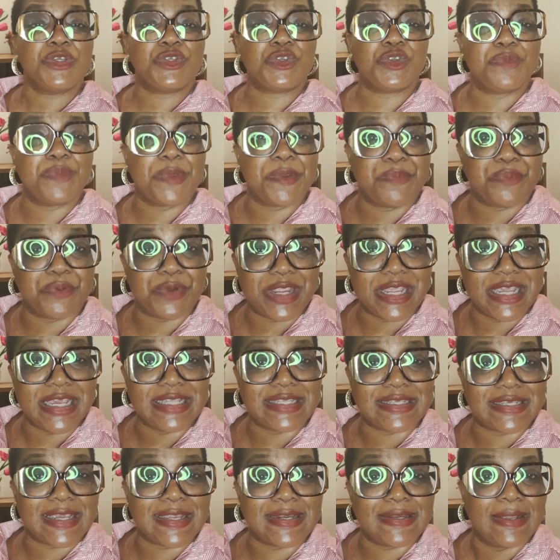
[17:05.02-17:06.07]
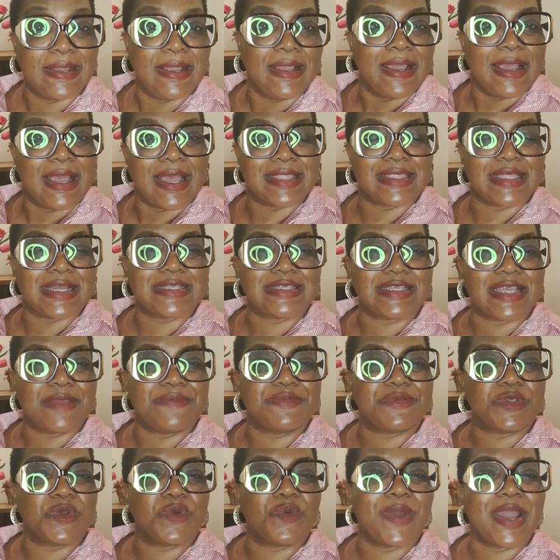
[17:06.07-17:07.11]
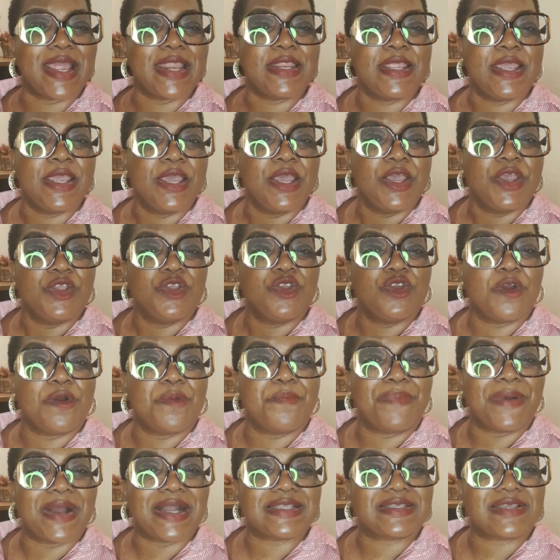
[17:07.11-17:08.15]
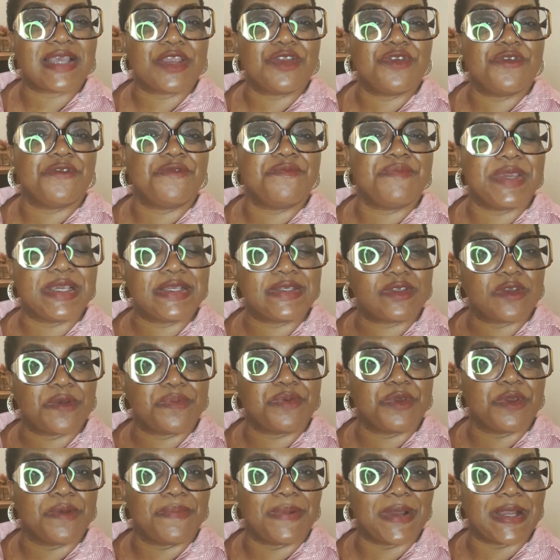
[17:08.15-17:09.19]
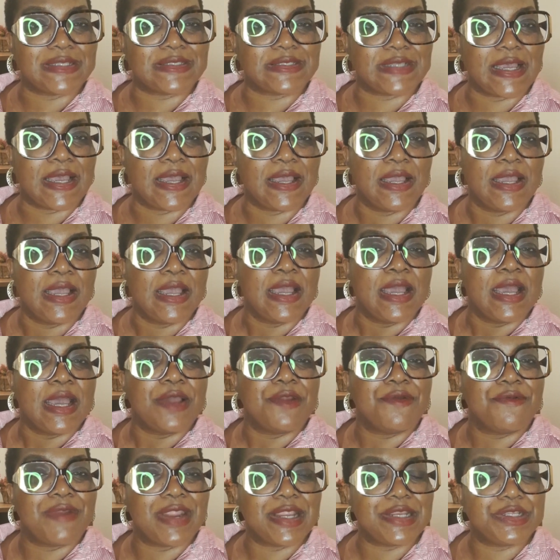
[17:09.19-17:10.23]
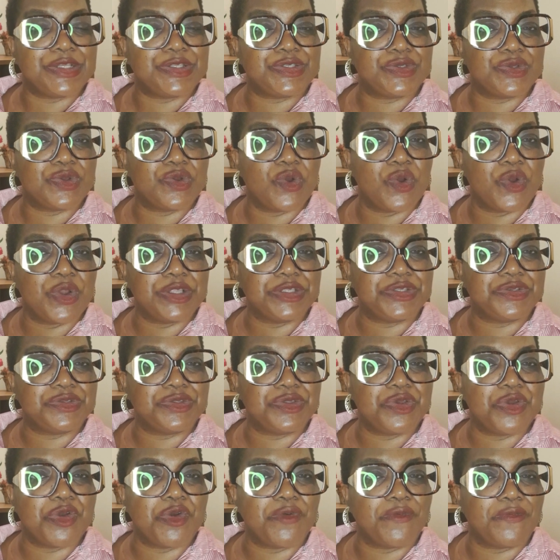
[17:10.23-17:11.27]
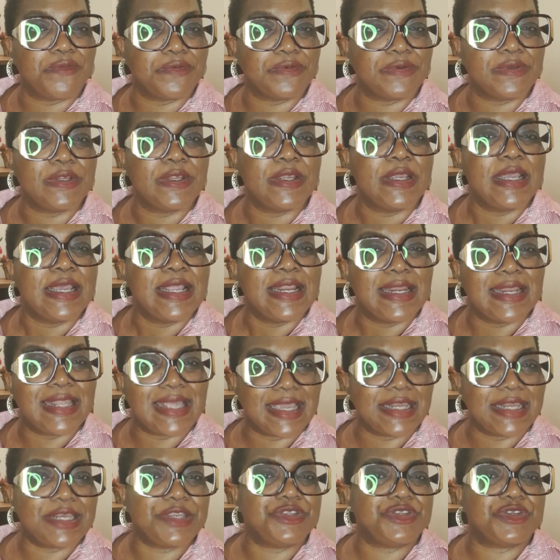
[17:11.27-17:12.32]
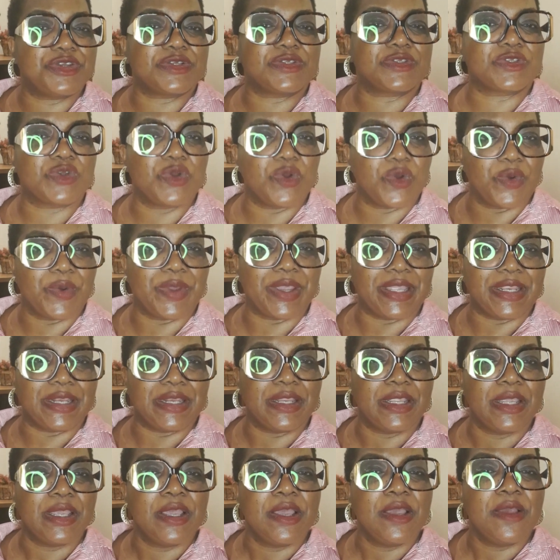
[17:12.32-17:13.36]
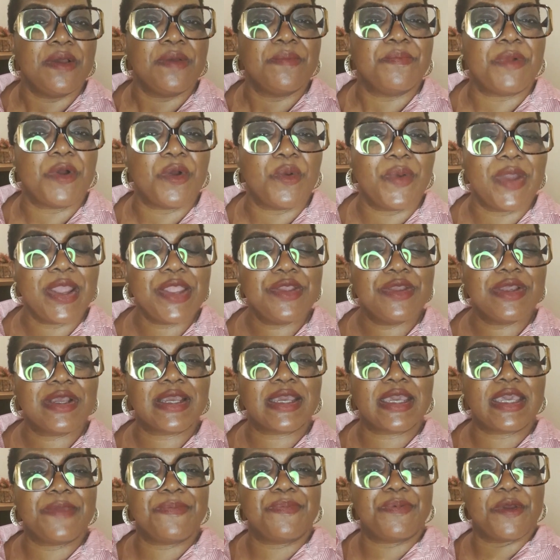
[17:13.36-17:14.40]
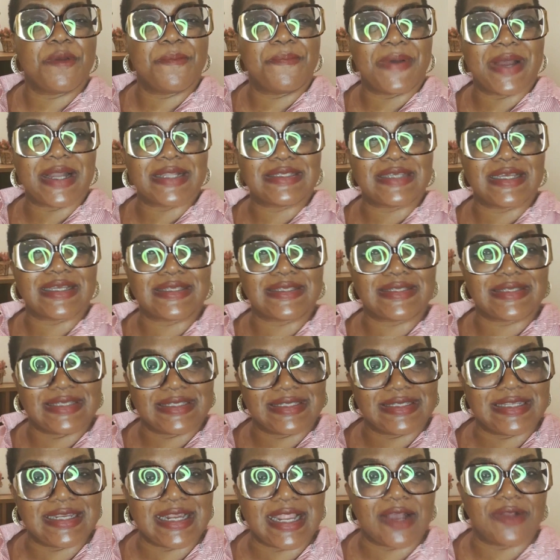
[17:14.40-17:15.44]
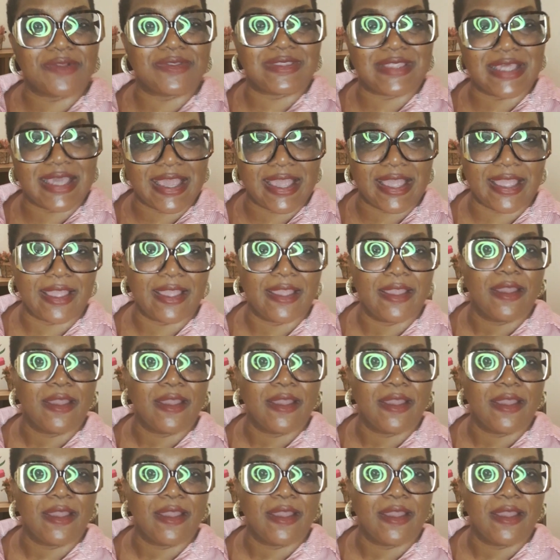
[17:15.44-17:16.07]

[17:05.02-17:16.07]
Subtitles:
should be preheated at that time. So when you've mixed up your batter, ready to go into the oven, let it just go in. But when you keep your batter sitting out there,